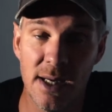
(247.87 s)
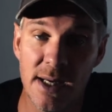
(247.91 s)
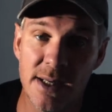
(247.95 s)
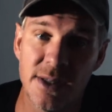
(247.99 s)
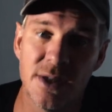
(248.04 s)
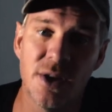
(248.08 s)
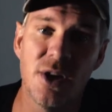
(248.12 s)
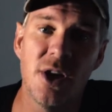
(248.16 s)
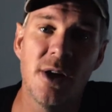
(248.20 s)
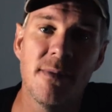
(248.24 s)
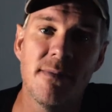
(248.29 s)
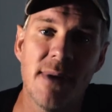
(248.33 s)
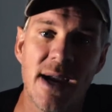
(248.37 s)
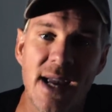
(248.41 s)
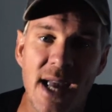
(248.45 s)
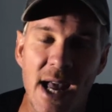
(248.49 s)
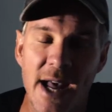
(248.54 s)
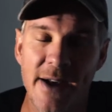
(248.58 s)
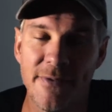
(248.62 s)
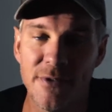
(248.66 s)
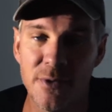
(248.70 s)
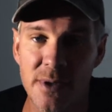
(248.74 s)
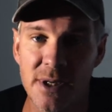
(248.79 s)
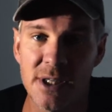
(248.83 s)
So you may
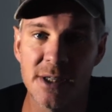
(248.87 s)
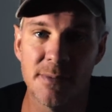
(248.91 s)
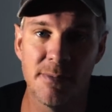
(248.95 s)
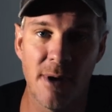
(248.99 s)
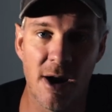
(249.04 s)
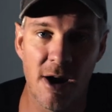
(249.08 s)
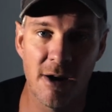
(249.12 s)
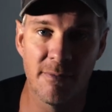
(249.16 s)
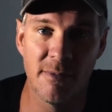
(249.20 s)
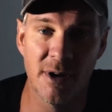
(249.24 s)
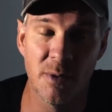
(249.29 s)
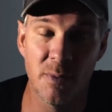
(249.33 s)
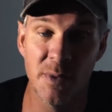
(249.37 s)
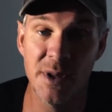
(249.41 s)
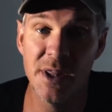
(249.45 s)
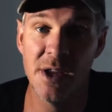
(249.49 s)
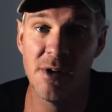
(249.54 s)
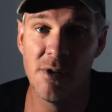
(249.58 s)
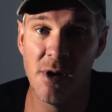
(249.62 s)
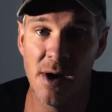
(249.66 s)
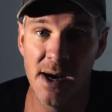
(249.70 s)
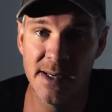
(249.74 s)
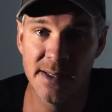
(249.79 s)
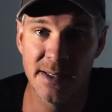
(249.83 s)
have to experiment with
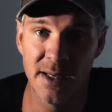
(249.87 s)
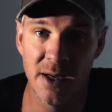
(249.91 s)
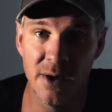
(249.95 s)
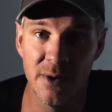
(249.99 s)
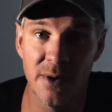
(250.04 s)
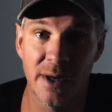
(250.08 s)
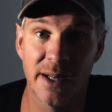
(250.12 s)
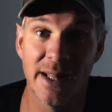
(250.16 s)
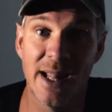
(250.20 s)
your ISO